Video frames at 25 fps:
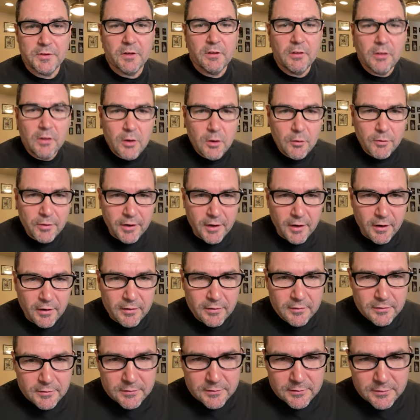Hello
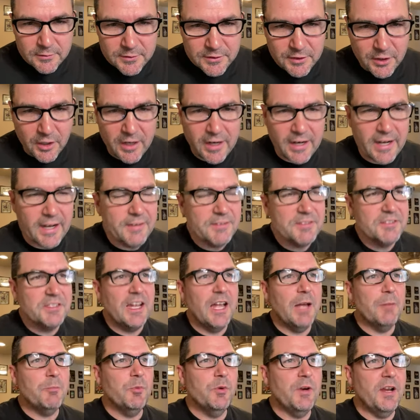there. Sorry, I
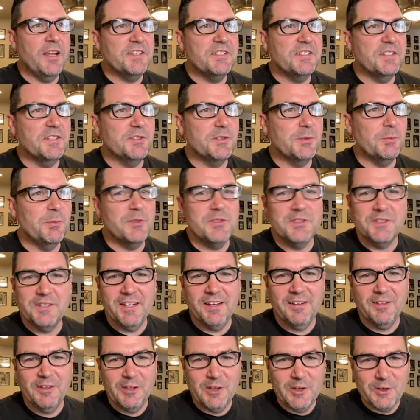stop when I see someone say
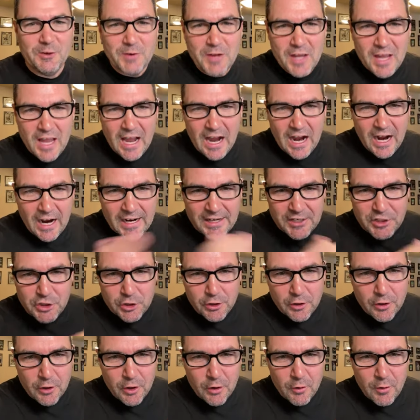hello. Hi,
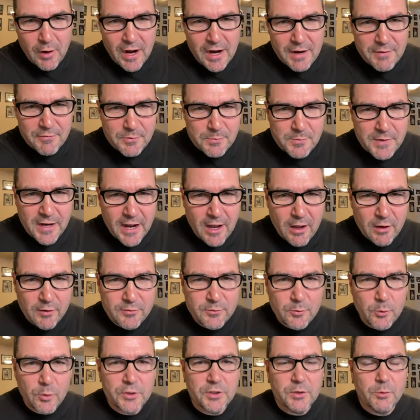Churro. Hi from
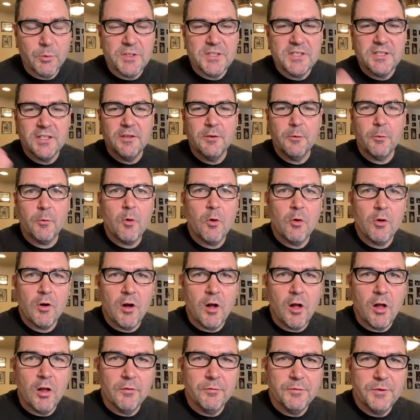California. We did the roll
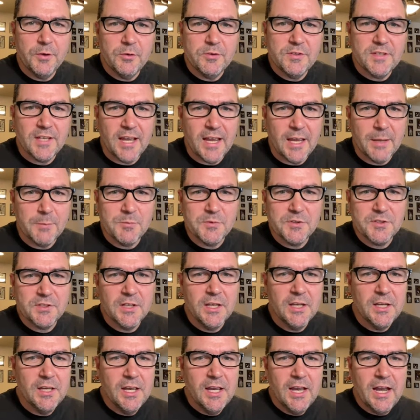call a few times.
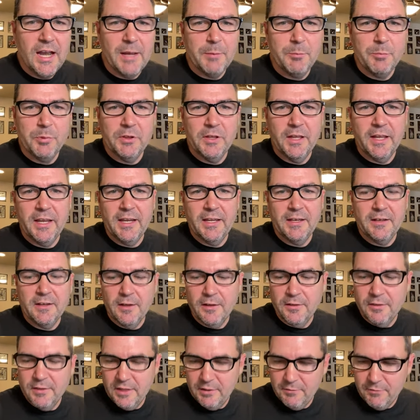I played
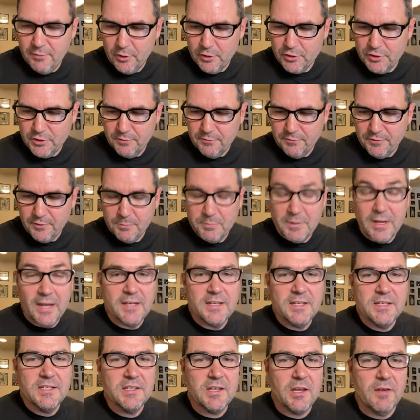the version from
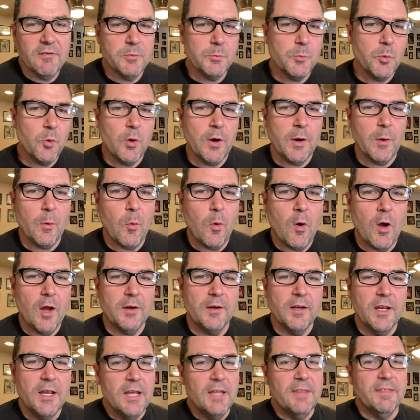
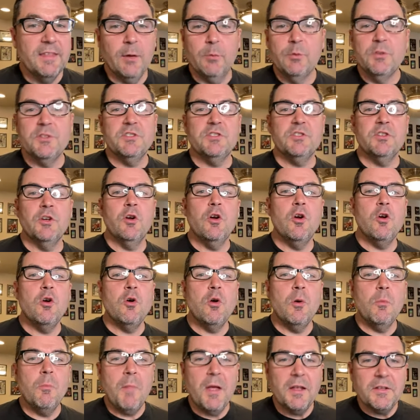97.1. That was
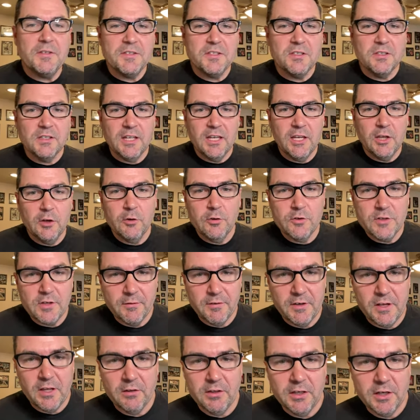so immensely huge,
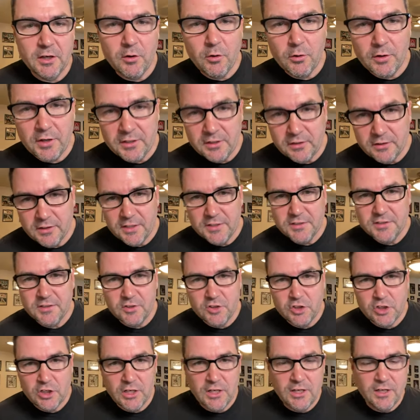evidently, according to Lisa
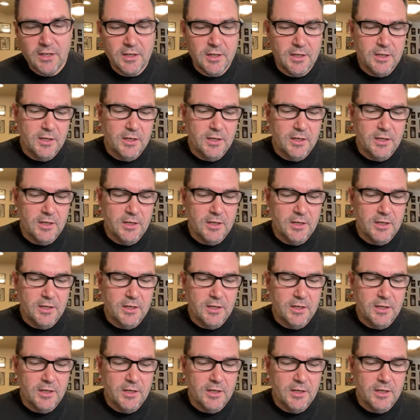G.